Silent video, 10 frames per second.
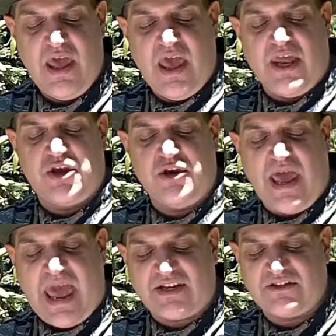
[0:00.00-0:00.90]
and could
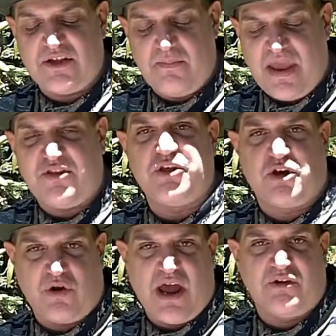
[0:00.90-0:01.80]
actually make the
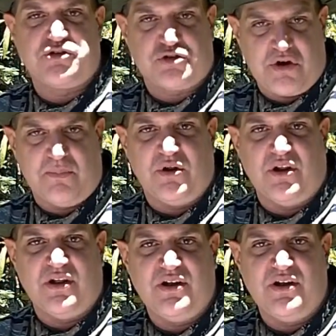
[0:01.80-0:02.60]
ground tremble.